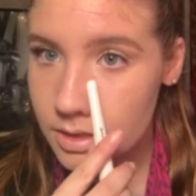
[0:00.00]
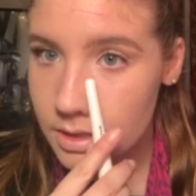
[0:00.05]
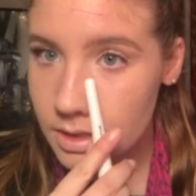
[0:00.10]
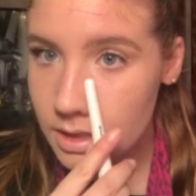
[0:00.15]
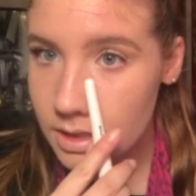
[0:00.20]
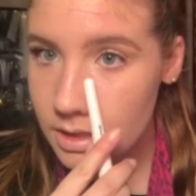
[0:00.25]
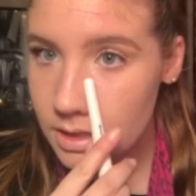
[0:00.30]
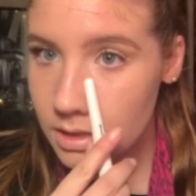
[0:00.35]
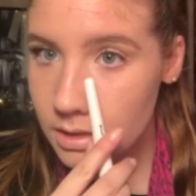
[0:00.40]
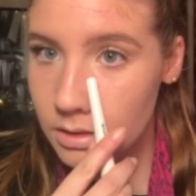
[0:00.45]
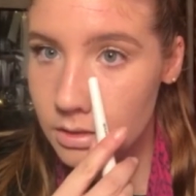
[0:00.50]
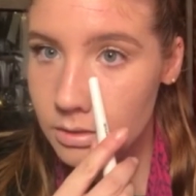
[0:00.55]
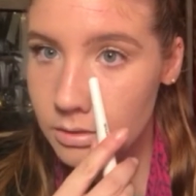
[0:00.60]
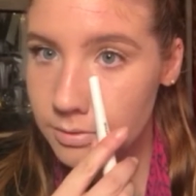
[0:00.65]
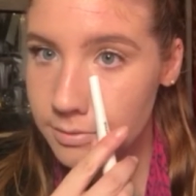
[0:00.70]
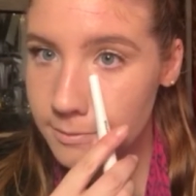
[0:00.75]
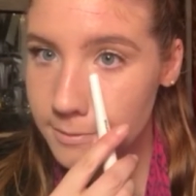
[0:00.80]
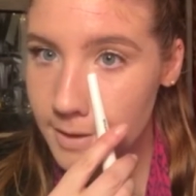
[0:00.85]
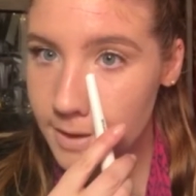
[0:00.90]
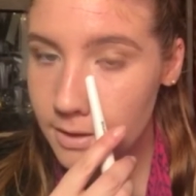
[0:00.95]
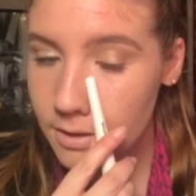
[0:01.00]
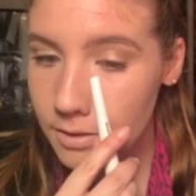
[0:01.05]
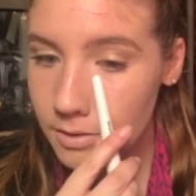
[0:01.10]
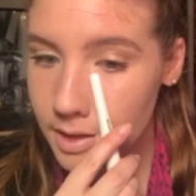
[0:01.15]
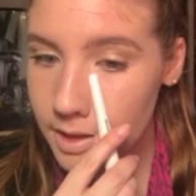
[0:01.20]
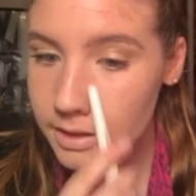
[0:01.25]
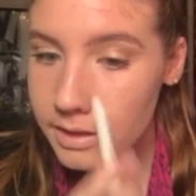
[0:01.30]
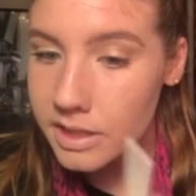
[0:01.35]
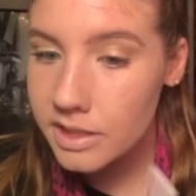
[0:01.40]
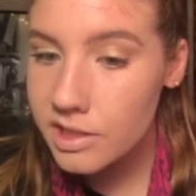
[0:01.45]
see the little freckle
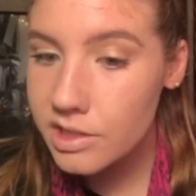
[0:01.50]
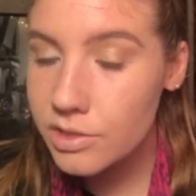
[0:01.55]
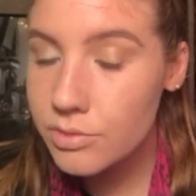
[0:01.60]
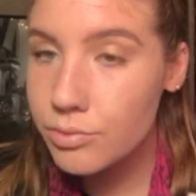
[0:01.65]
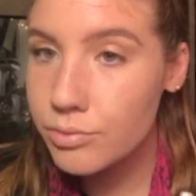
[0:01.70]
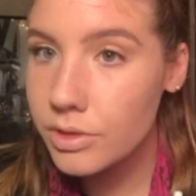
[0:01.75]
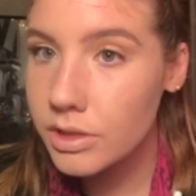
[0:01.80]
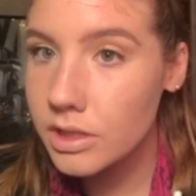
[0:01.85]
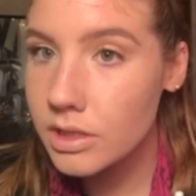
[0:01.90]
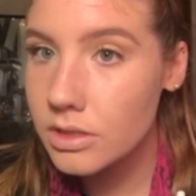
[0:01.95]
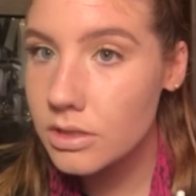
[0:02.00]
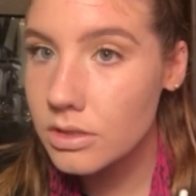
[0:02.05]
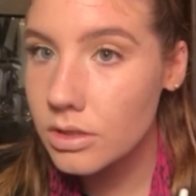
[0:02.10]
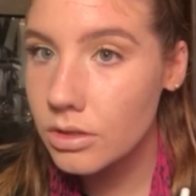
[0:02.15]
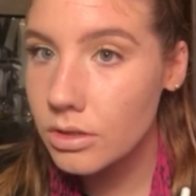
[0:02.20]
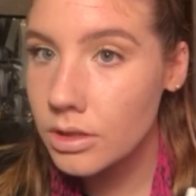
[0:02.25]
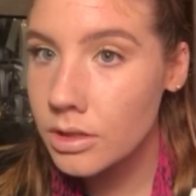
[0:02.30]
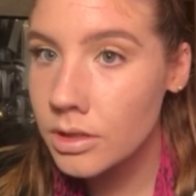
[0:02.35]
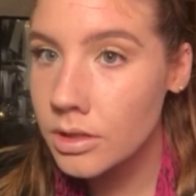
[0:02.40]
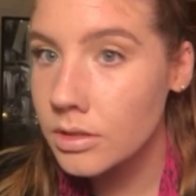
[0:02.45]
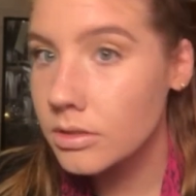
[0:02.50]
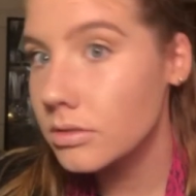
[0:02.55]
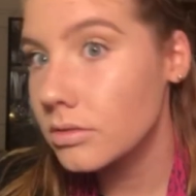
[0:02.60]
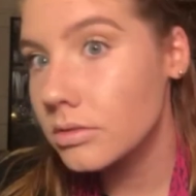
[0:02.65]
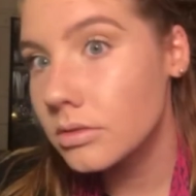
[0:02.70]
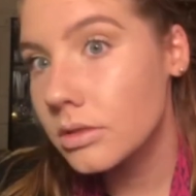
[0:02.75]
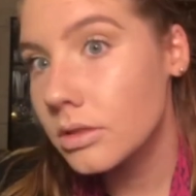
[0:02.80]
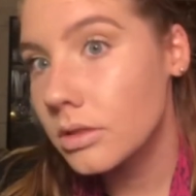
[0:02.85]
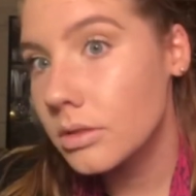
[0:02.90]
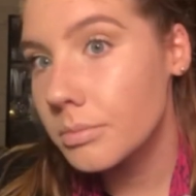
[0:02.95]
right there, and it's really dark,
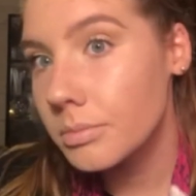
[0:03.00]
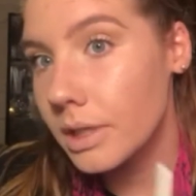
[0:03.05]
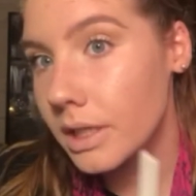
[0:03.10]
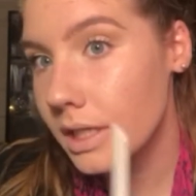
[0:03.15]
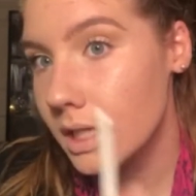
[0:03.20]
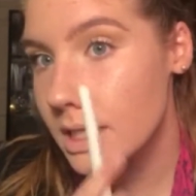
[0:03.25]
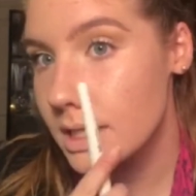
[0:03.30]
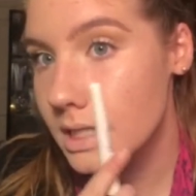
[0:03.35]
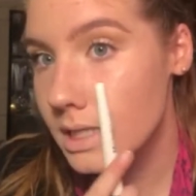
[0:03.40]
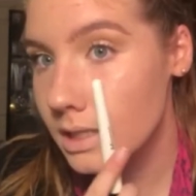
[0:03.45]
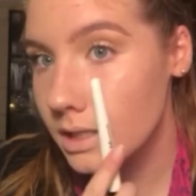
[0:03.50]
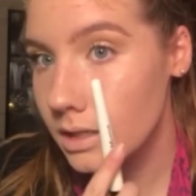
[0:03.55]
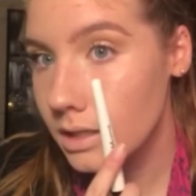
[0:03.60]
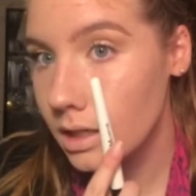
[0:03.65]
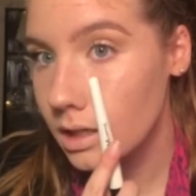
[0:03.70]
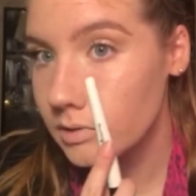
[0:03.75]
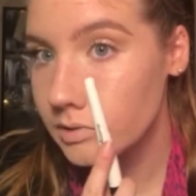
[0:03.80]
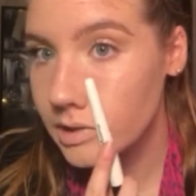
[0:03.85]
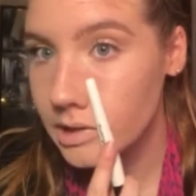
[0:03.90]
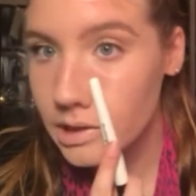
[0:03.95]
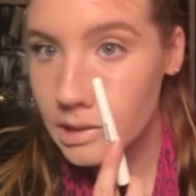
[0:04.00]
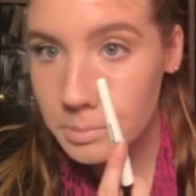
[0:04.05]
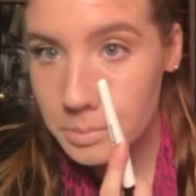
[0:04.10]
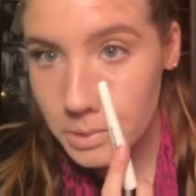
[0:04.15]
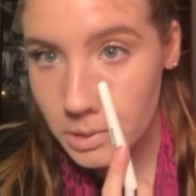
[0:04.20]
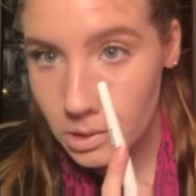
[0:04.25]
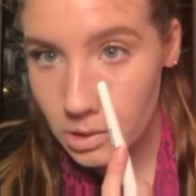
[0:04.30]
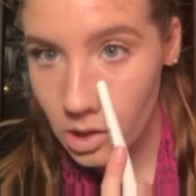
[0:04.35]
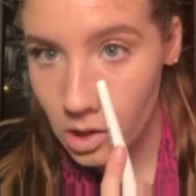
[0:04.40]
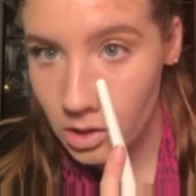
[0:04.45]
but it did cover up
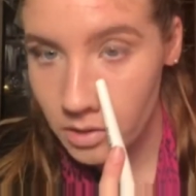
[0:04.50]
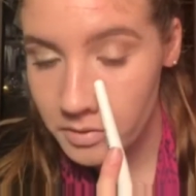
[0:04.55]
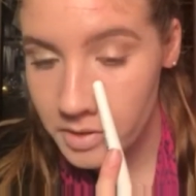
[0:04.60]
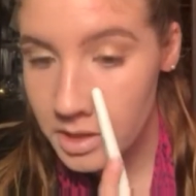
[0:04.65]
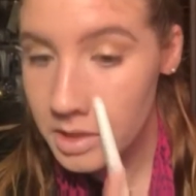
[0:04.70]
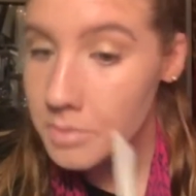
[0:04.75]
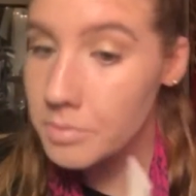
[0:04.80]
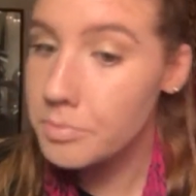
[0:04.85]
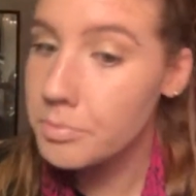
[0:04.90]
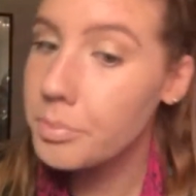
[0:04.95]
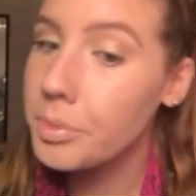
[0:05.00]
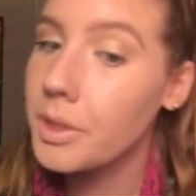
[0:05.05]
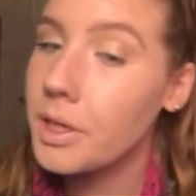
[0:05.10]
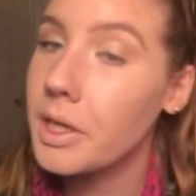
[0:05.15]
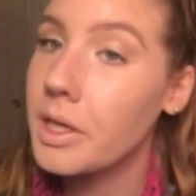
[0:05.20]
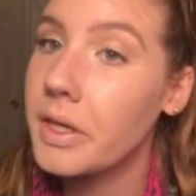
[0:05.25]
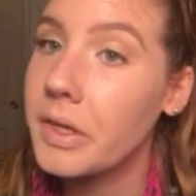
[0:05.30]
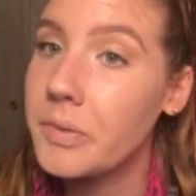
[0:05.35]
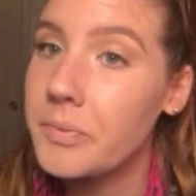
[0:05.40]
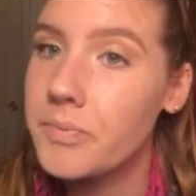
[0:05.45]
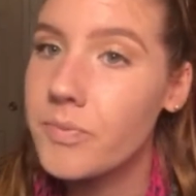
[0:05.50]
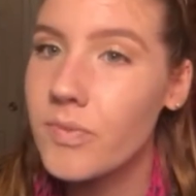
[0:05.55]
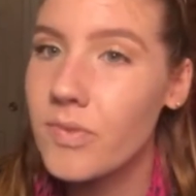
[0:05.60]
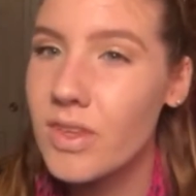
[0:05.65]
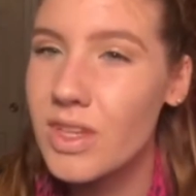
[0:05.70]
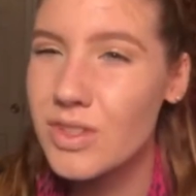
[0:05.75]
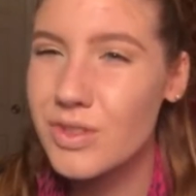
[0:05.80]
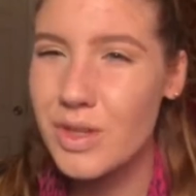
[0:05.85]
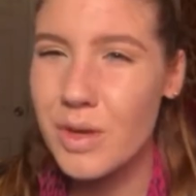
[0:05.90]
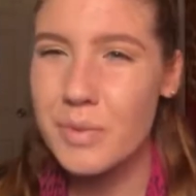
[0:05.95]
a lot of it. But
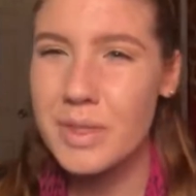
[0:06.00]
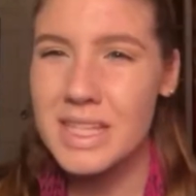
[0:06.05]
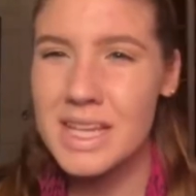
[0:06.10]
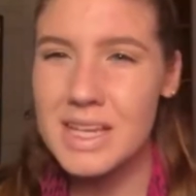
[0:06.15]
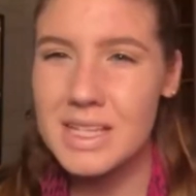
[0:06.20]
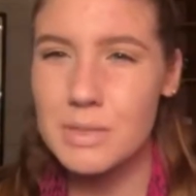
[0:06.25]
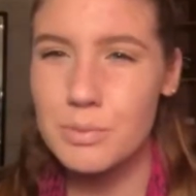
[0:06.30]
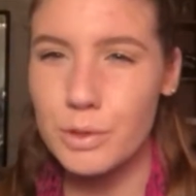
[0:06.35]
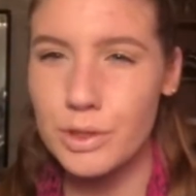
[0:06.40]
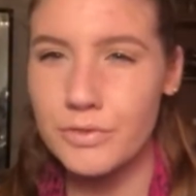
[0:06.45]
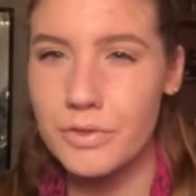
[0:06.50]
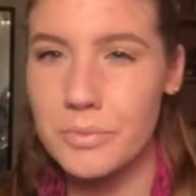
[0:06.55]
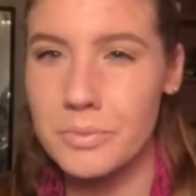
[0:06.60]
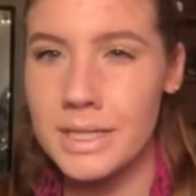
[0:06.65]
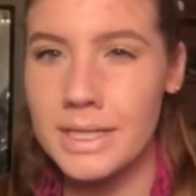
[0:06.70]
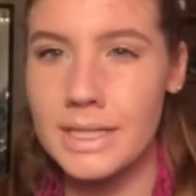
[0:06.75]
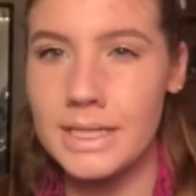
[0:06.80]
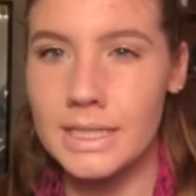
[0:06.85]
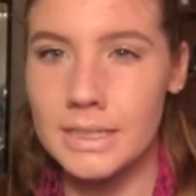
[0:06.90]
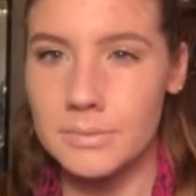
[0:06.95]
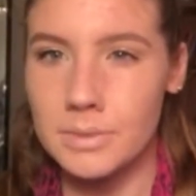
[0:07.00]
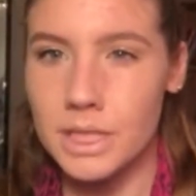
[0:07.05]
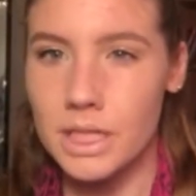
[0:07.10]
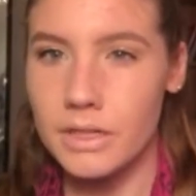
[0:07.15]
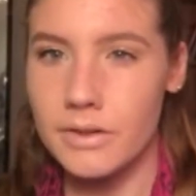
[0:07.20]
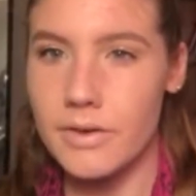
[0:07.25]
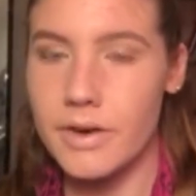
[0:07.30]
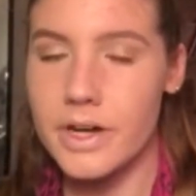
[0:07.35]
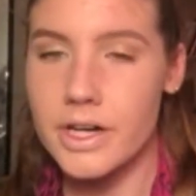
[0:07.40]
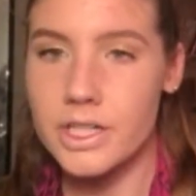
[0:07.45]
so I would say it's more of a medium
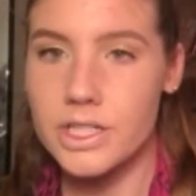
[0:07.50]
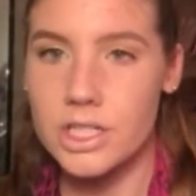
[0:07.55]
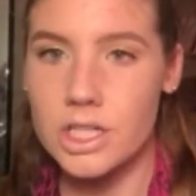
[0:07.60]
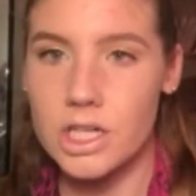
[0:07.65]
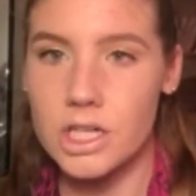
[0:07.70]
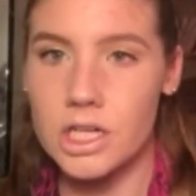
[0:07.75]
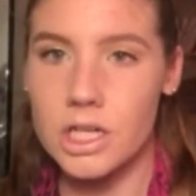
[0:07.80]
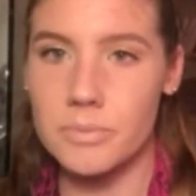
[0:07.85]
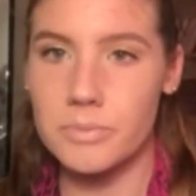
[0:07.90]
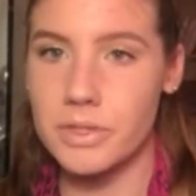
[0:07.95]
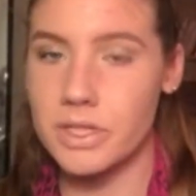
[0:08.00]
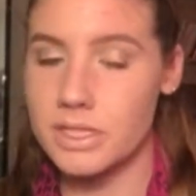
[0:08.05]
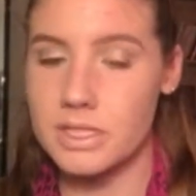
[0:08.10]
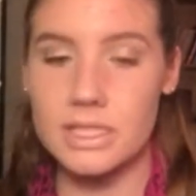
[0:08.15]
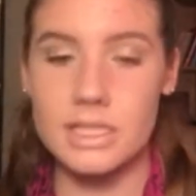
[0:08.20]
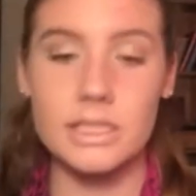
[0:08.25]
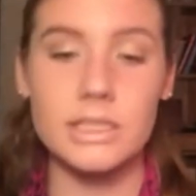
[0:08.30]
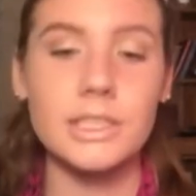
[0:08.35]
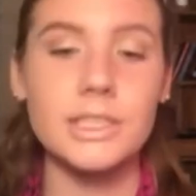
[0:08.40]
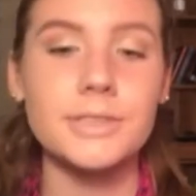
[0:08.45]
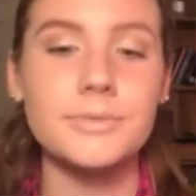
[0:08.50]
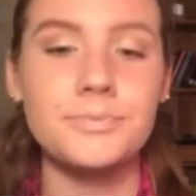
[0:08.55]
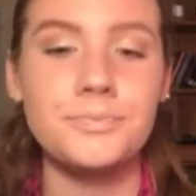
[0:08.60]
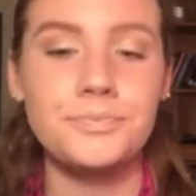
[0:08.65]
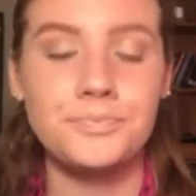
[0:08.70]
coverage concealer.